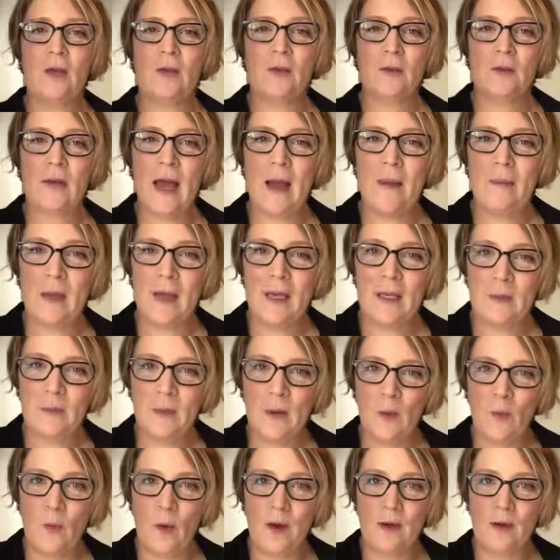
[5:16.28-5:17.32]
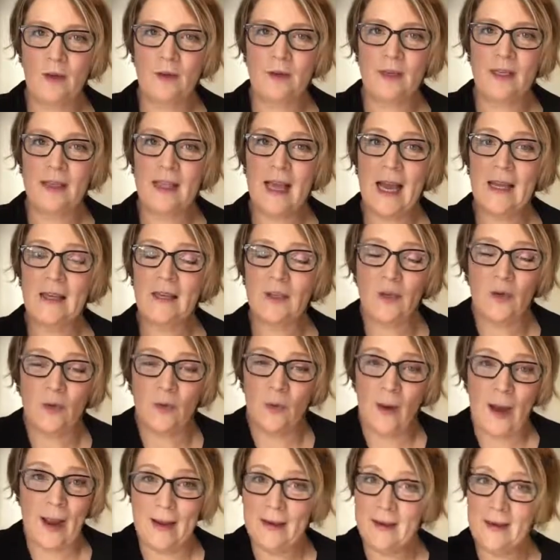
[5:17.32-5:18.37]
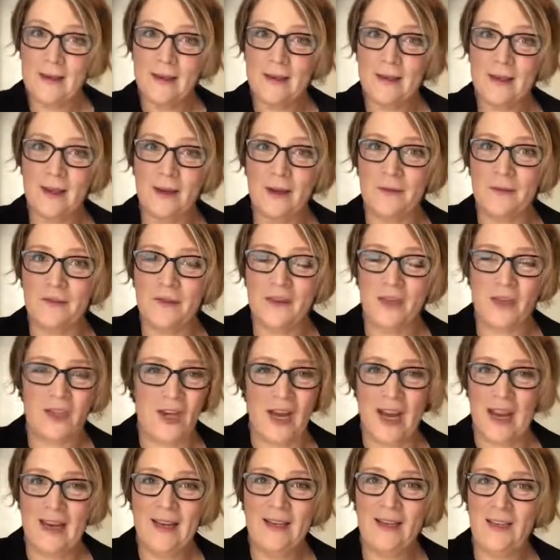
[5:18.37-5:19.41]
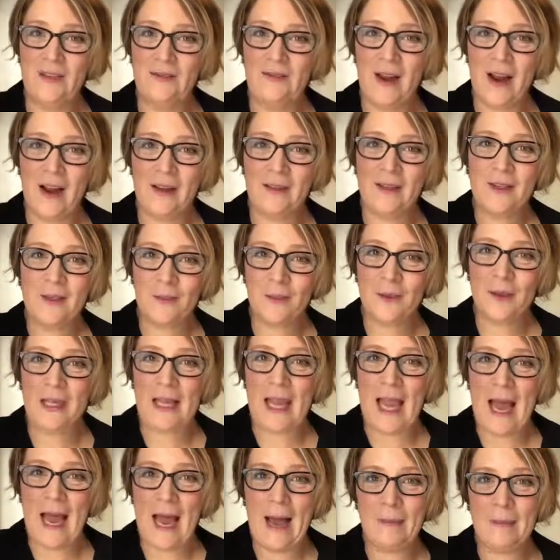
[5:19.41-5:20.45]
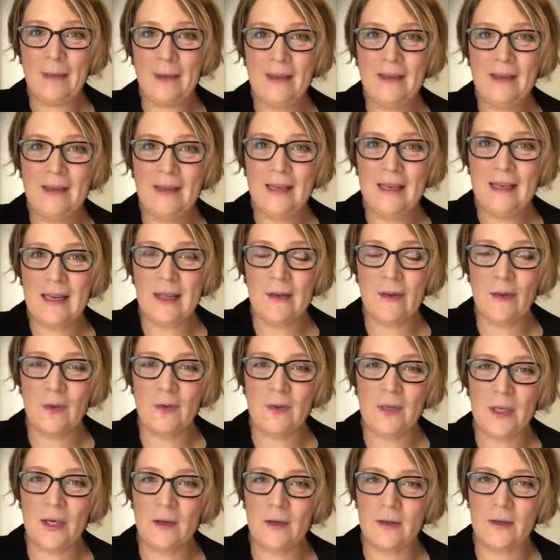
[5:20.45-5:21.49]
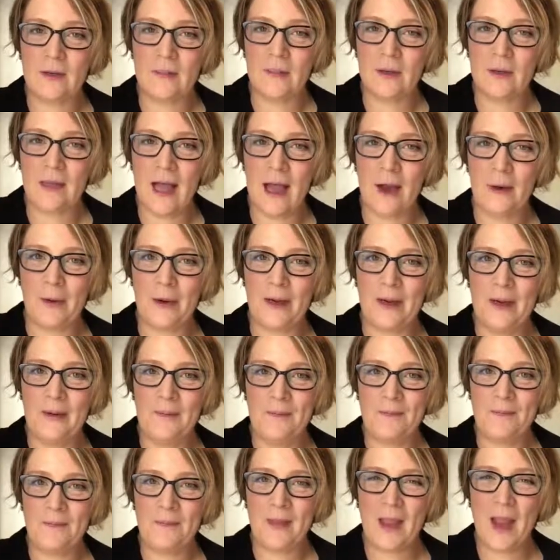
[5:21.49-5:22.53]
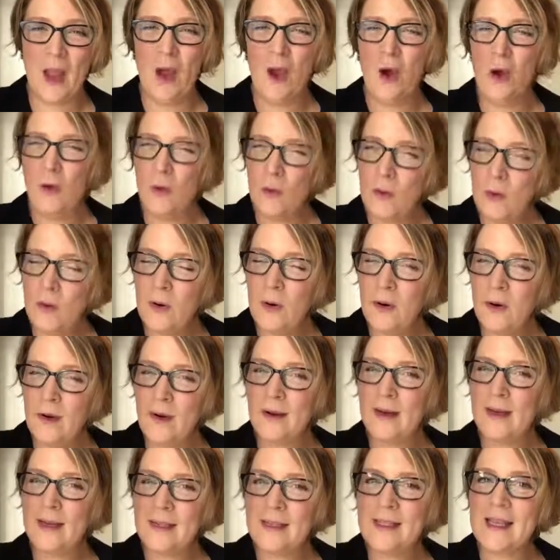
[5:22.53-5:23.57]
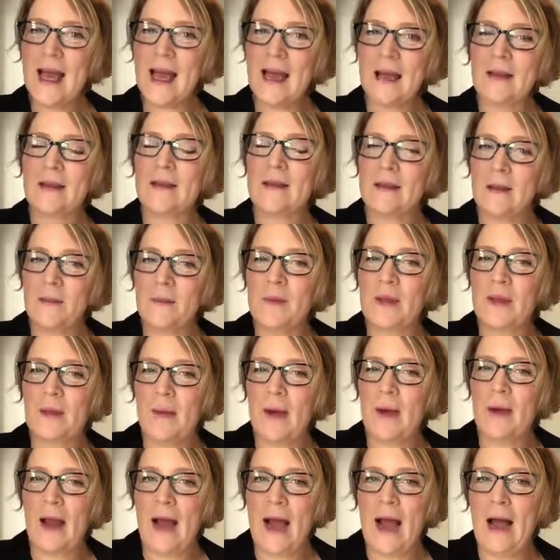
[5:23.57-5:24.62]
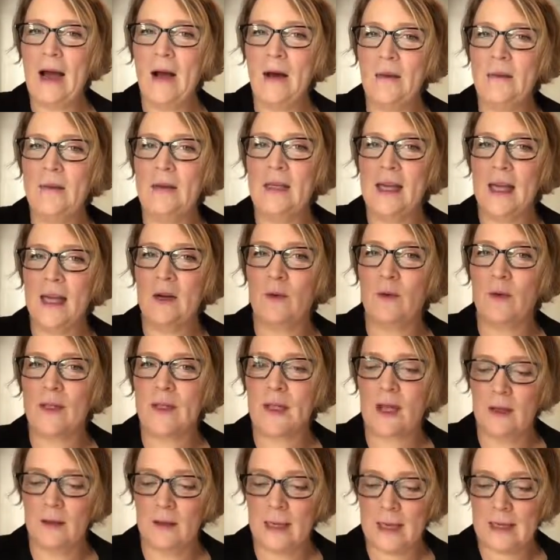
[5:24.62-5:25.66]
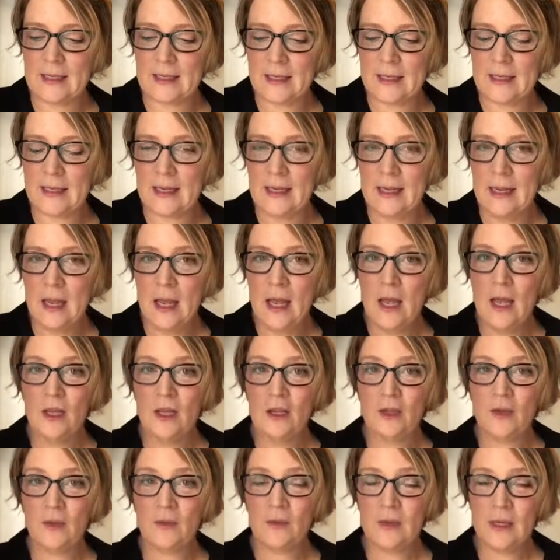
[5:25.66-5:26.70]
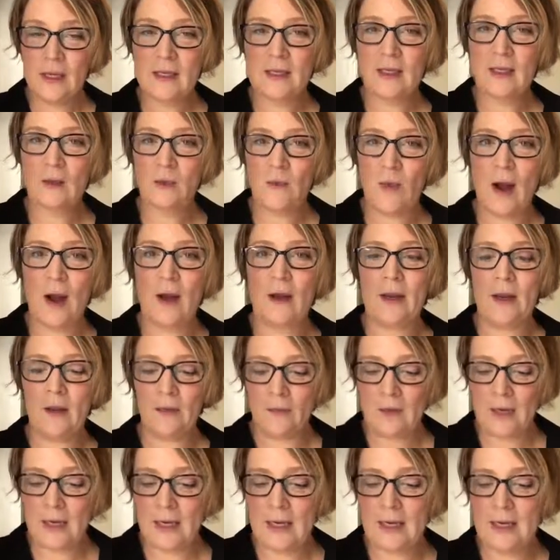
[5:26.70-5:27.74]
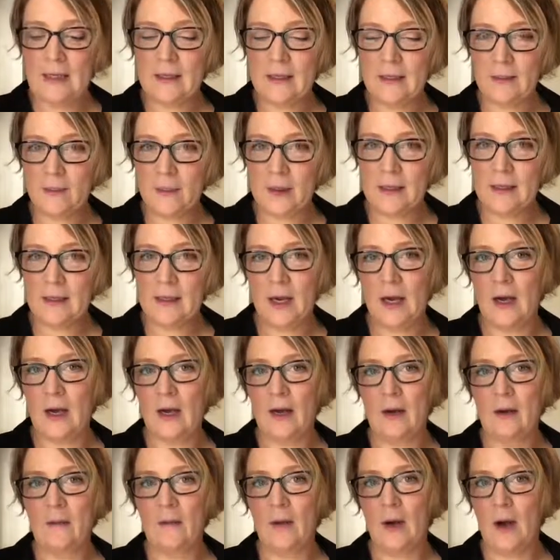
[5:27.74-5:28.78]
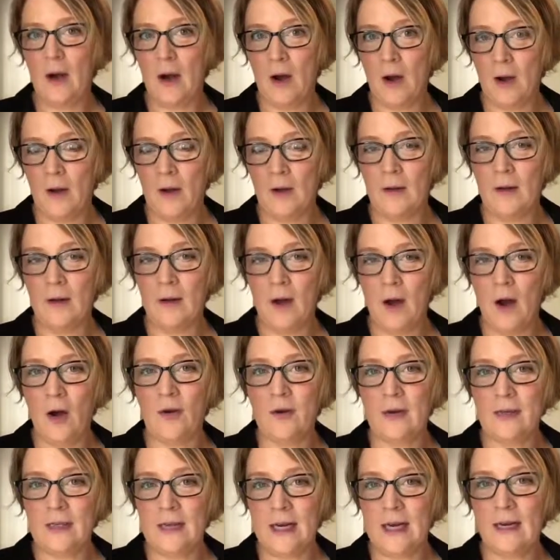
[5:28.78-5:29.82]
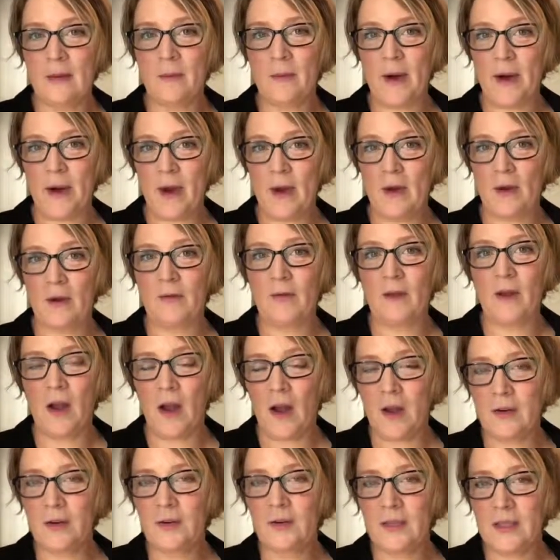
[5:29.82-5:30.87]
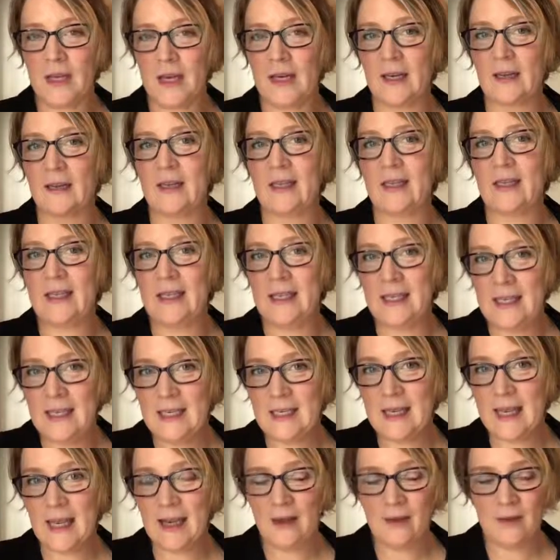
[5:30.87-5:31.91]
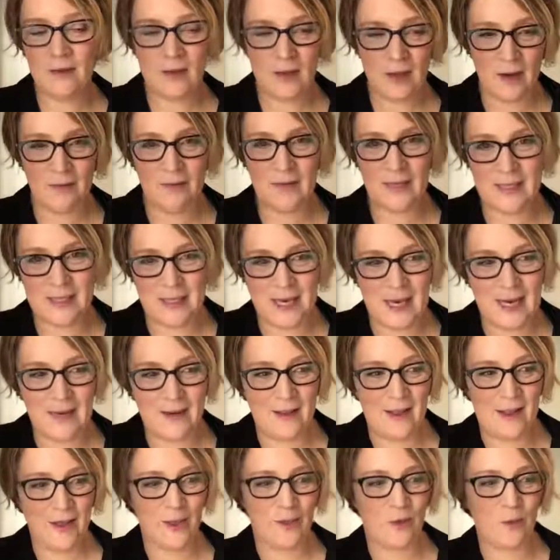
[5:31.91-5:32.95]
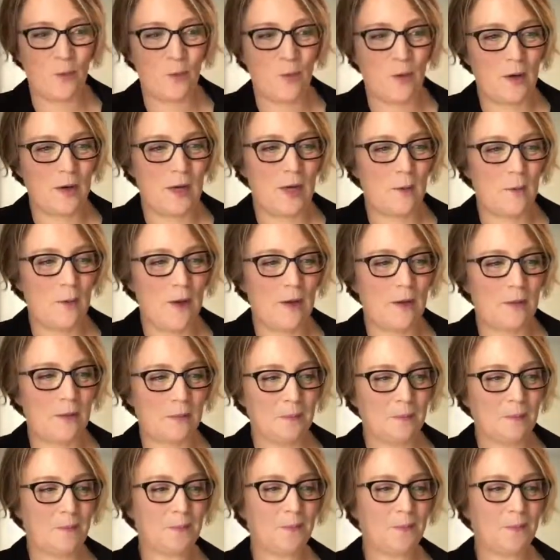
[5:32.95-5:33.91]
So that makes me wonder, did that trend of change in violence really happen in those years in Malawi? Or is that something about how the data was collected? So this is why you need to spend time on a data biography, understanding the details of the data that you're working with.